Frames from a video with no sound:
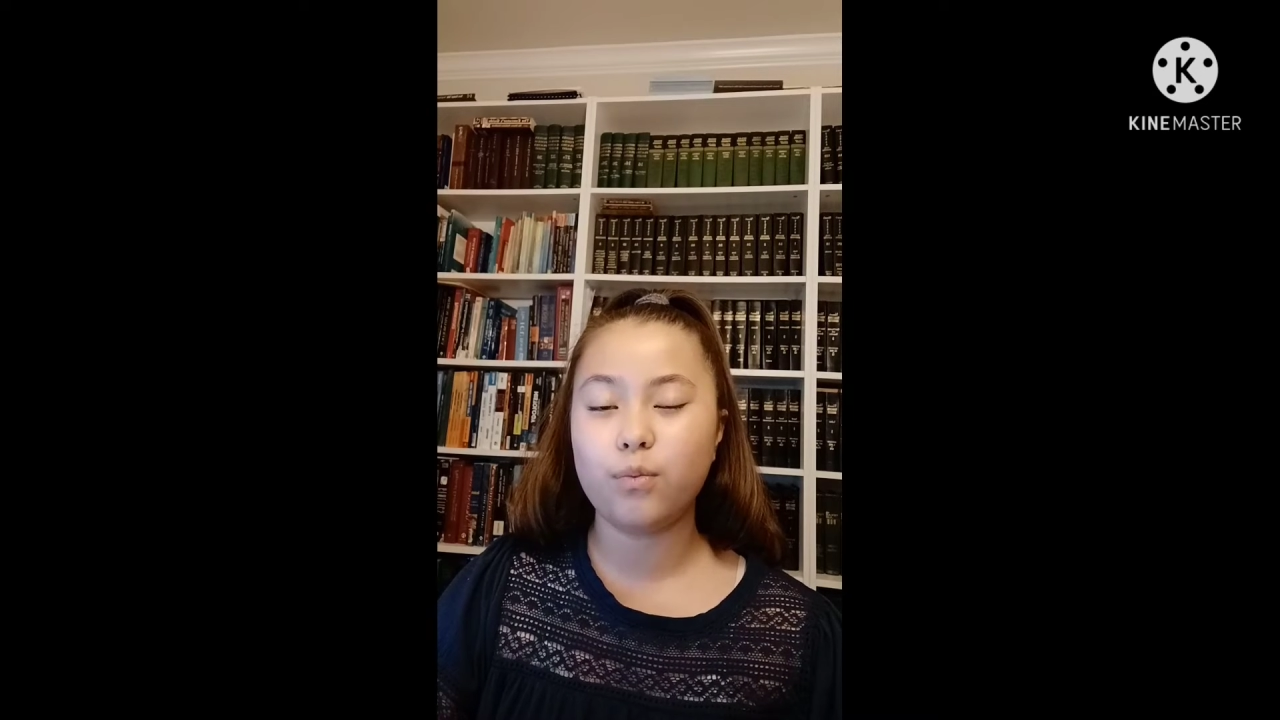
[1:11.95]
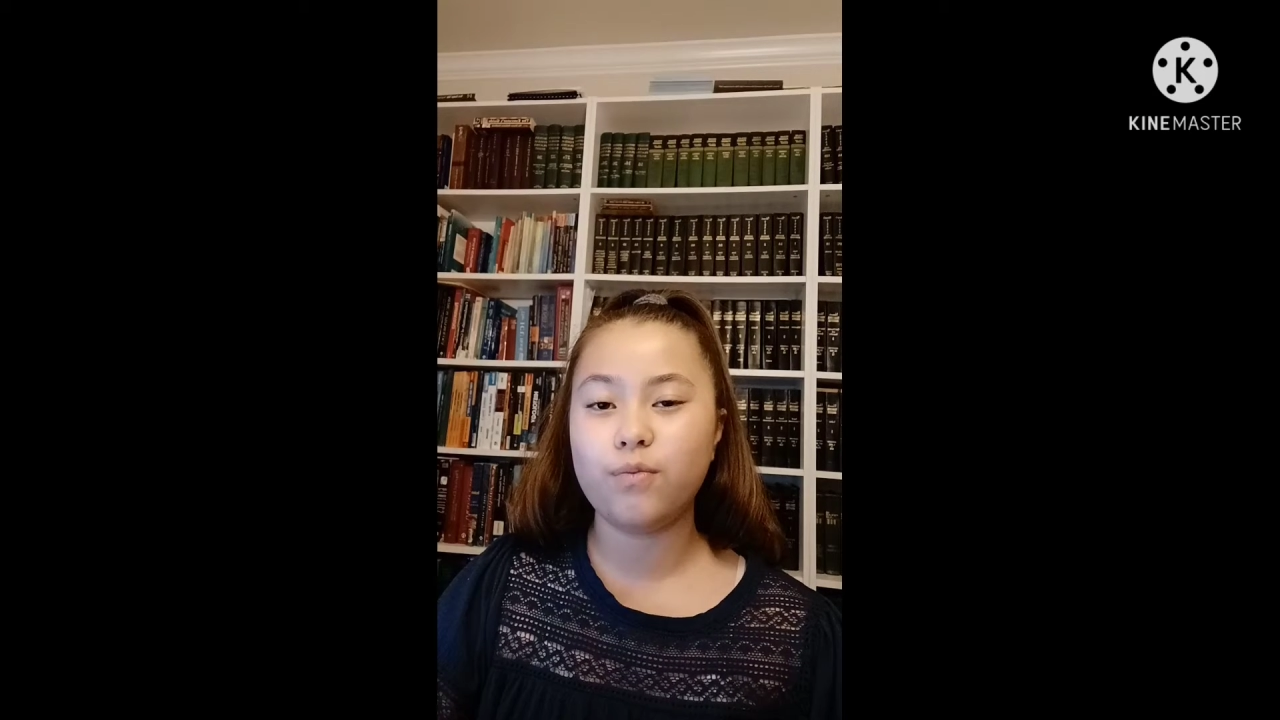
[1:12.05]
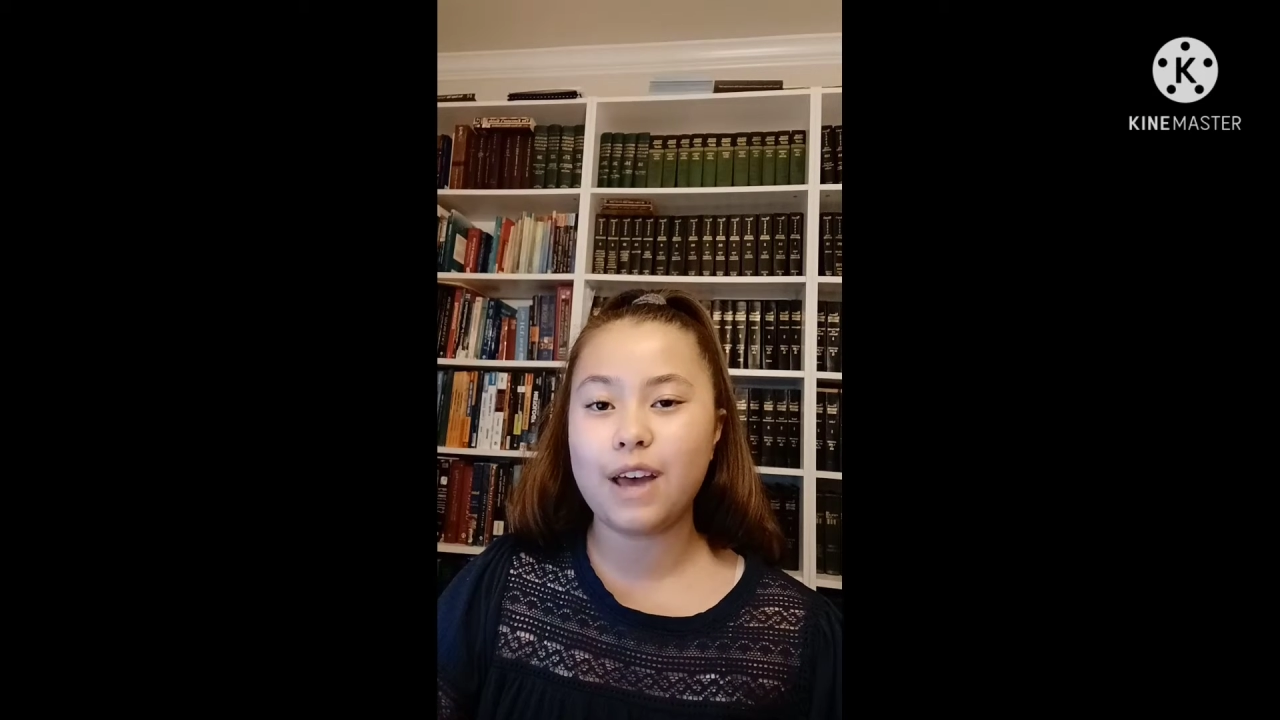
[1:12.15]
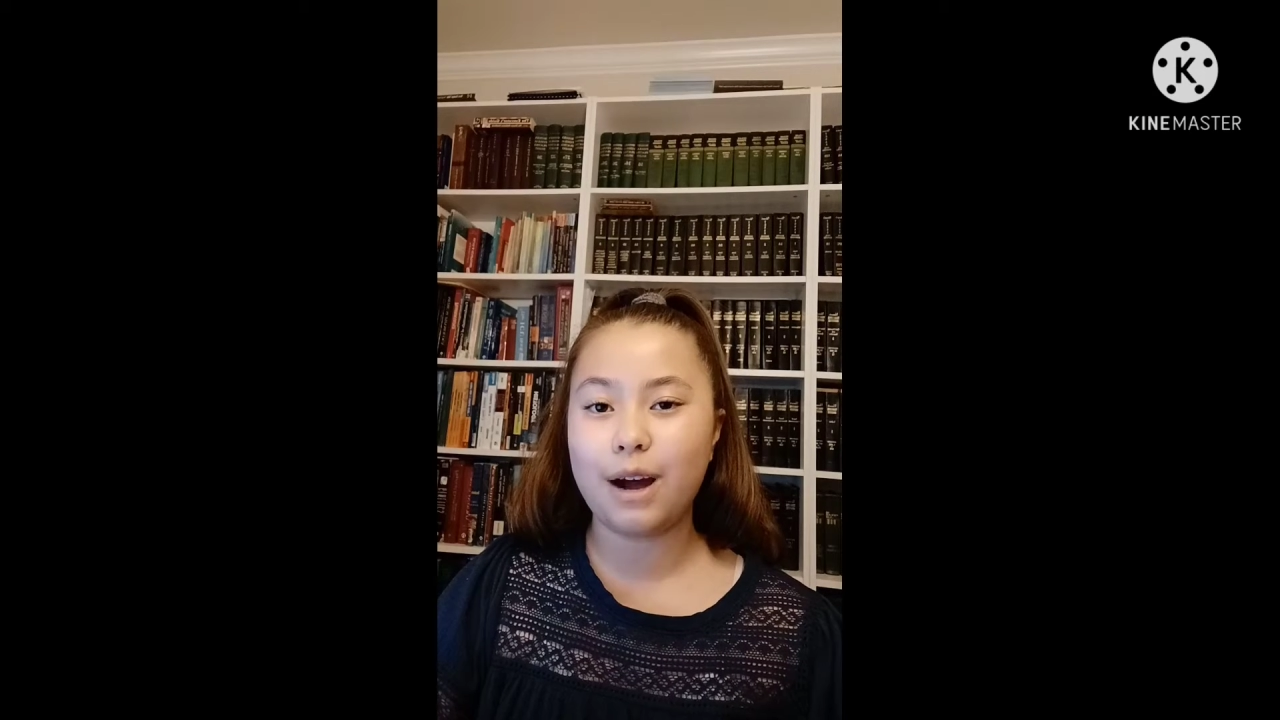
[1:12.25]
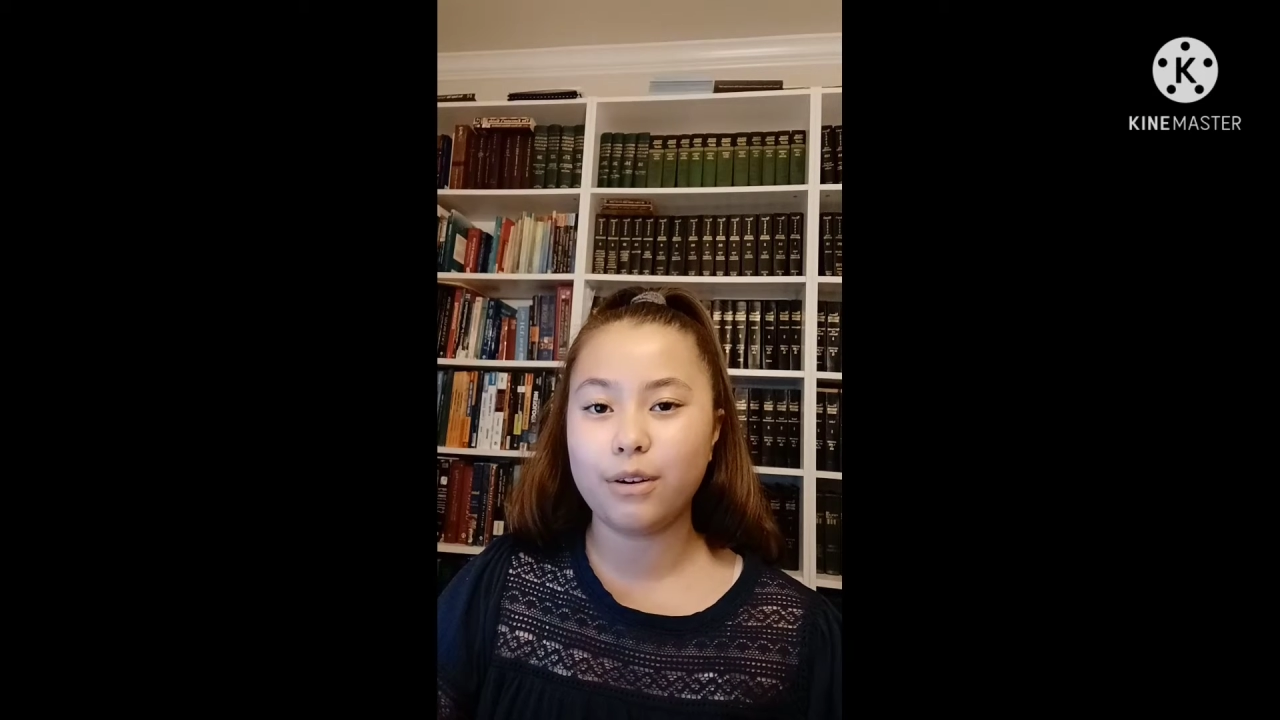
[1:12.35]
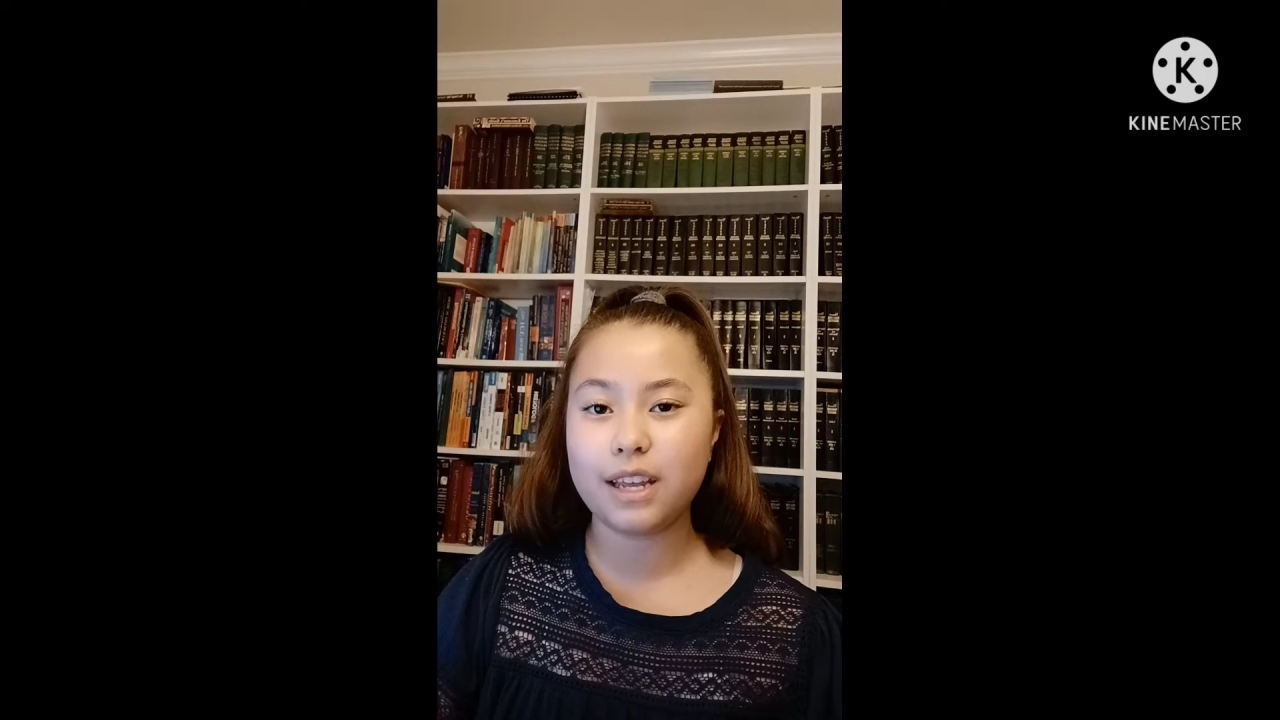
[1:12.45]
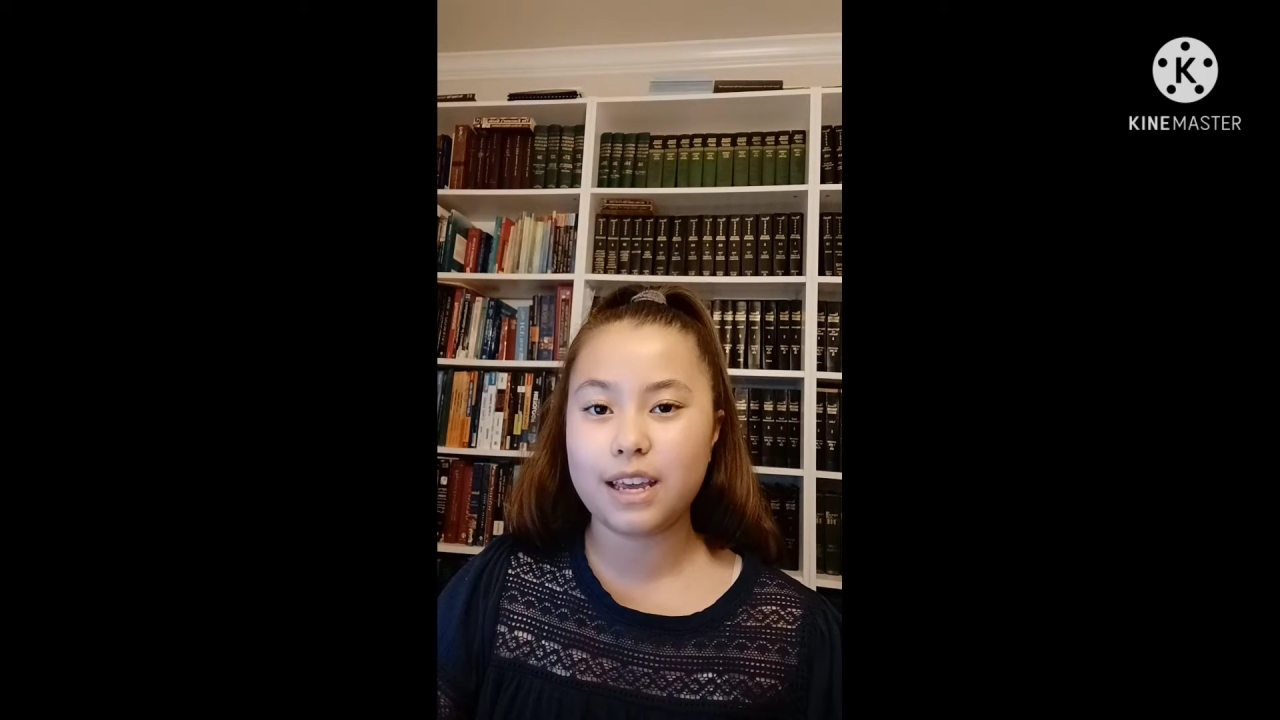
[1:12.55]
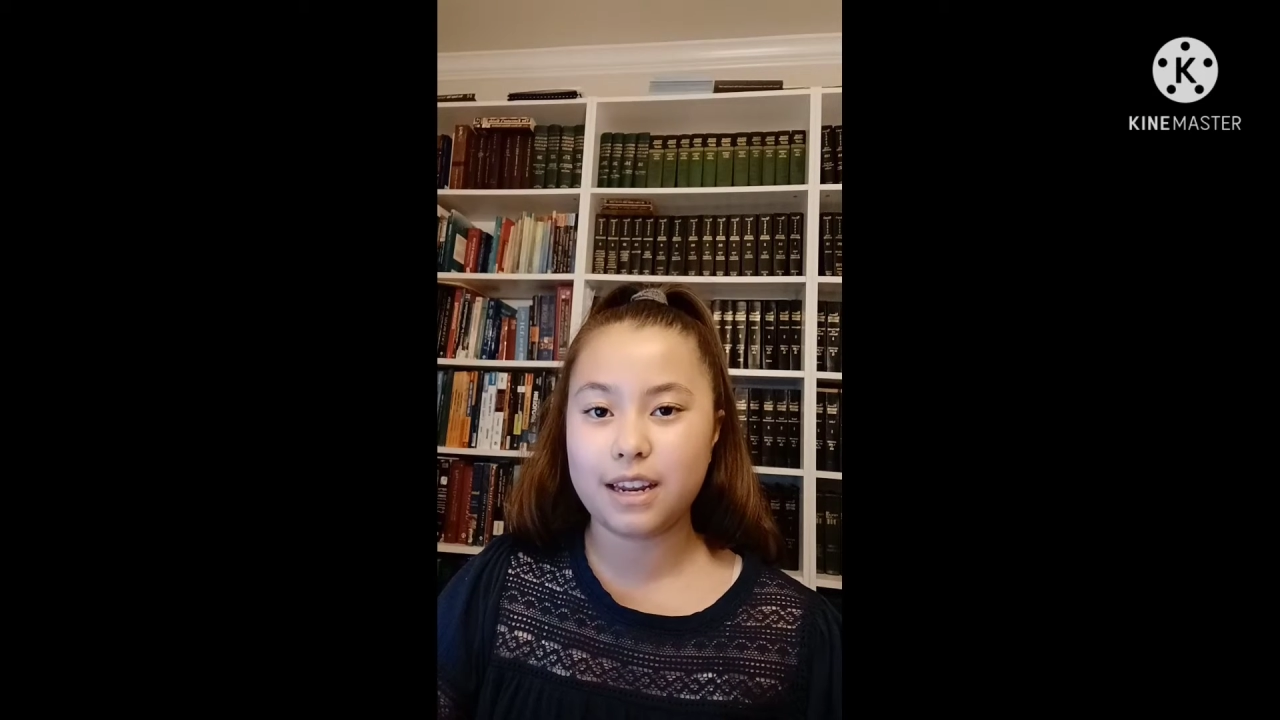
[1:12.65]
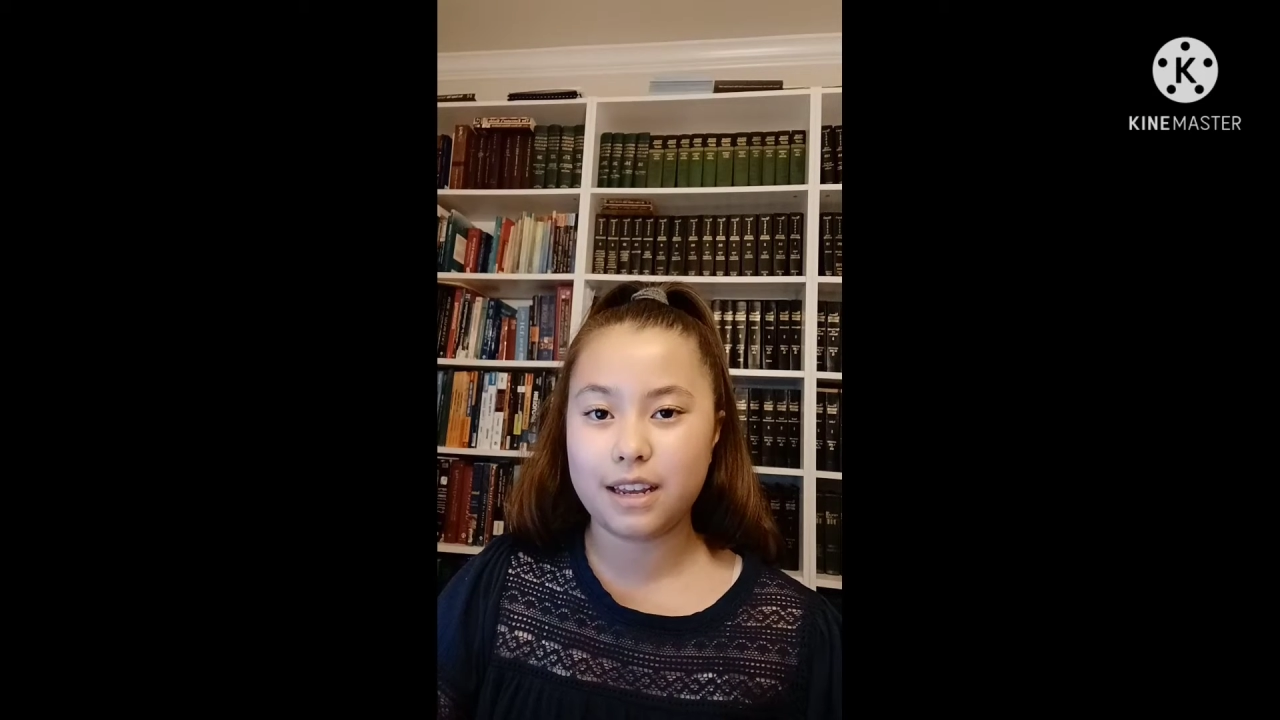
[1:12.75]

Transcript: found in